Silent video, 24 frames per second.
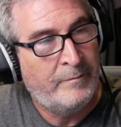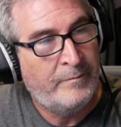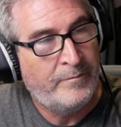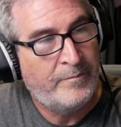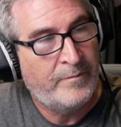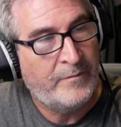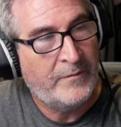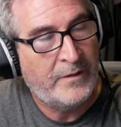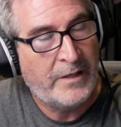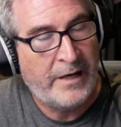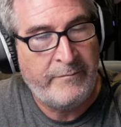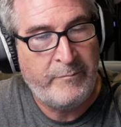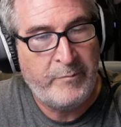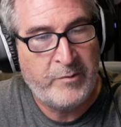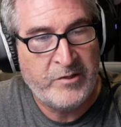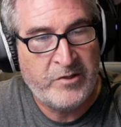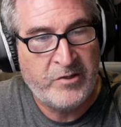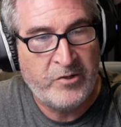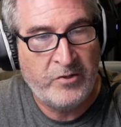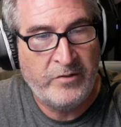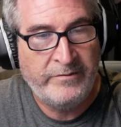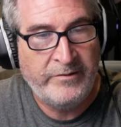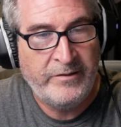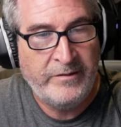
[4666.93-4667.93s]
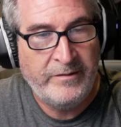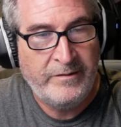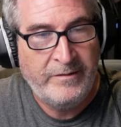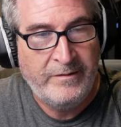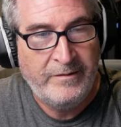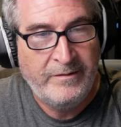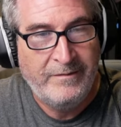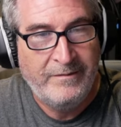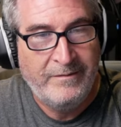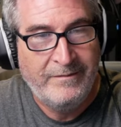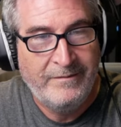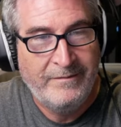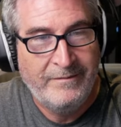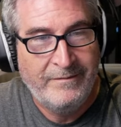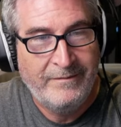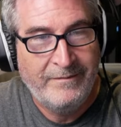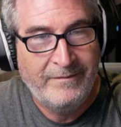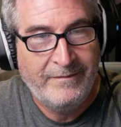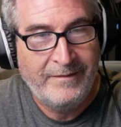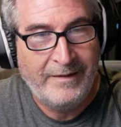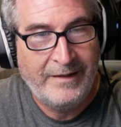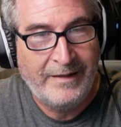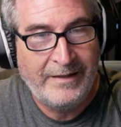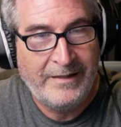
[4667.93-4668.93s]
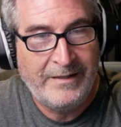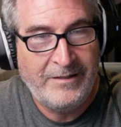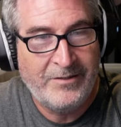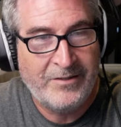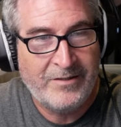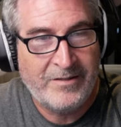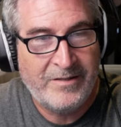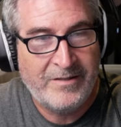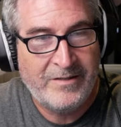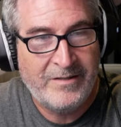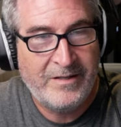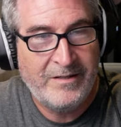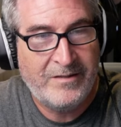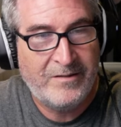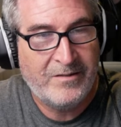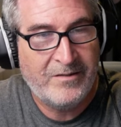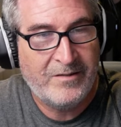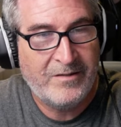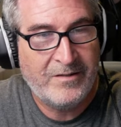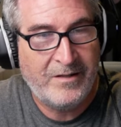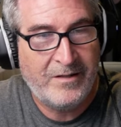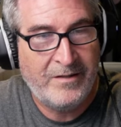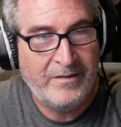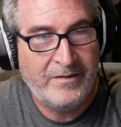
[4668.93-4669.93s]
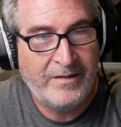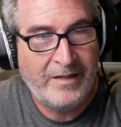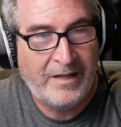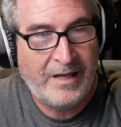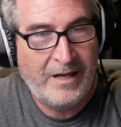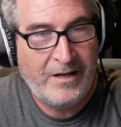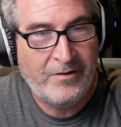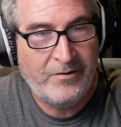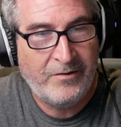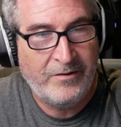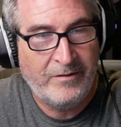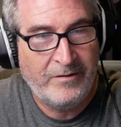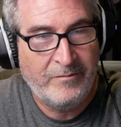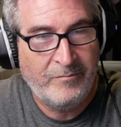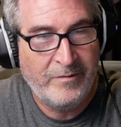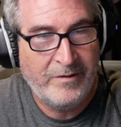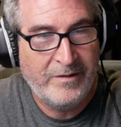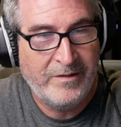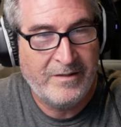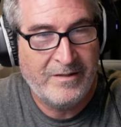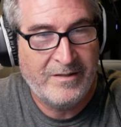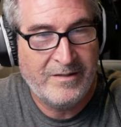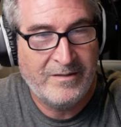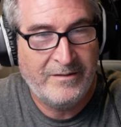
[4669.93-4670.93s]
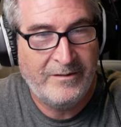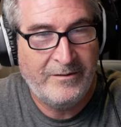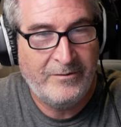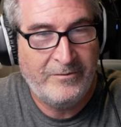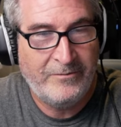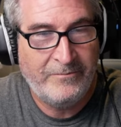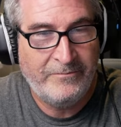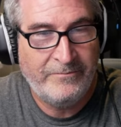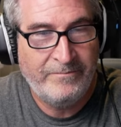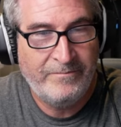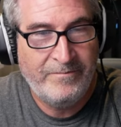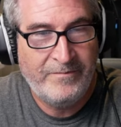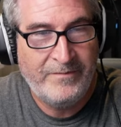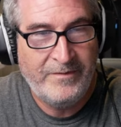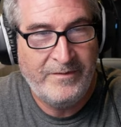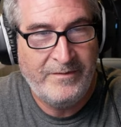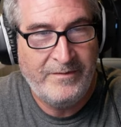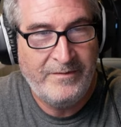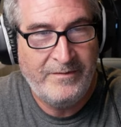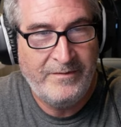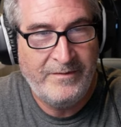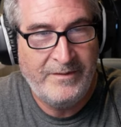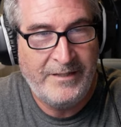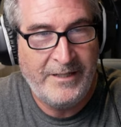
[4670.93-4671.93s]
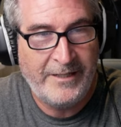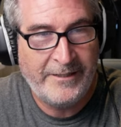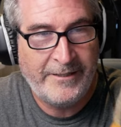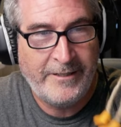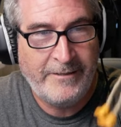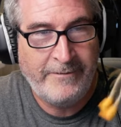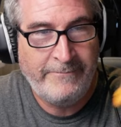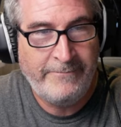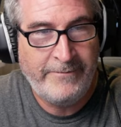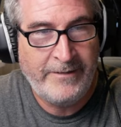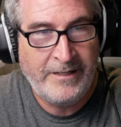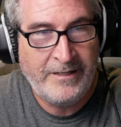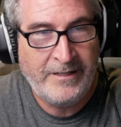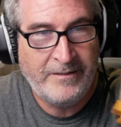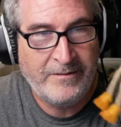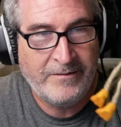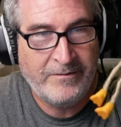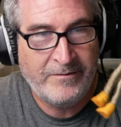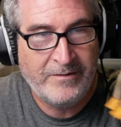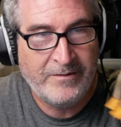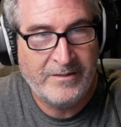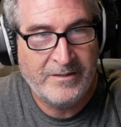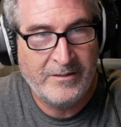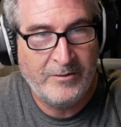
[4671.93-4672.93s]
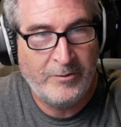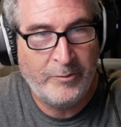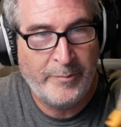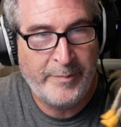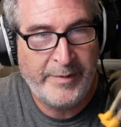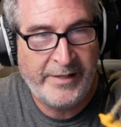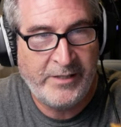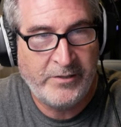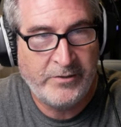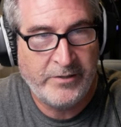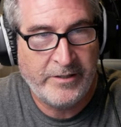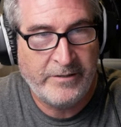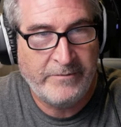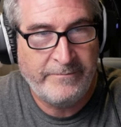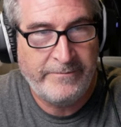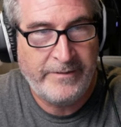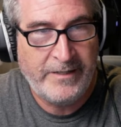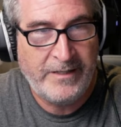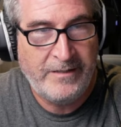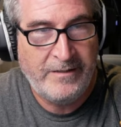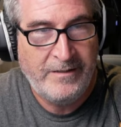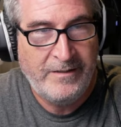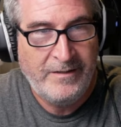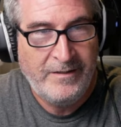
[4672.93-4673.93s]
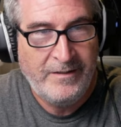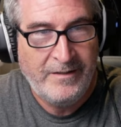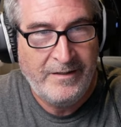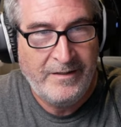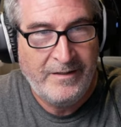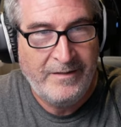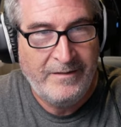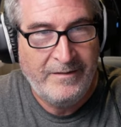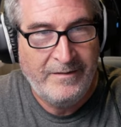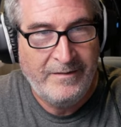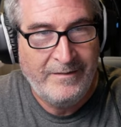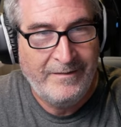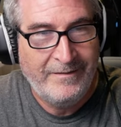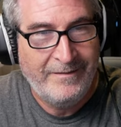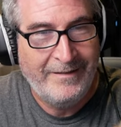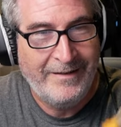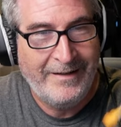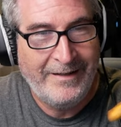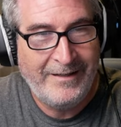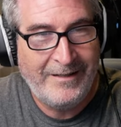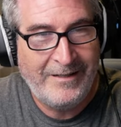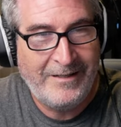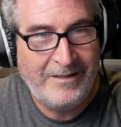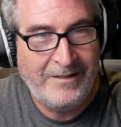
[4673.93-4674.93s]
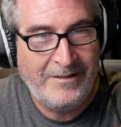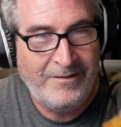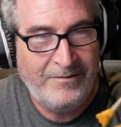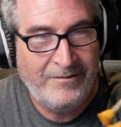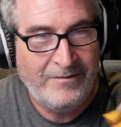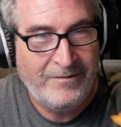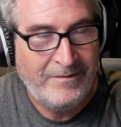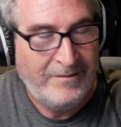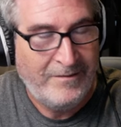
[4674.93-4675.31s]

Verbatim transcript: life preserver, and he just sits on the counter with his little ducky feet or his little pelican feet. Isn't he cute?